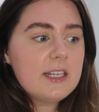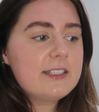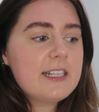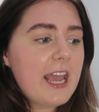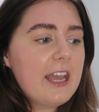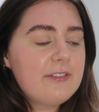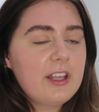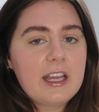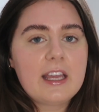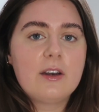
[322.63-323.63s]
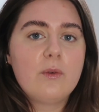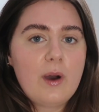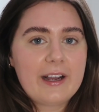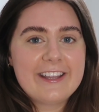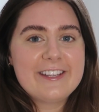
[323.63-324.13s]
today I feel like I can
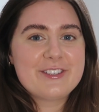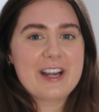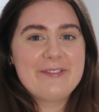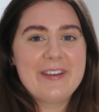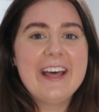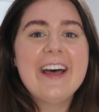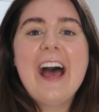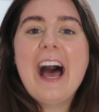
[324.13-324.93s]
walk on the treadmill.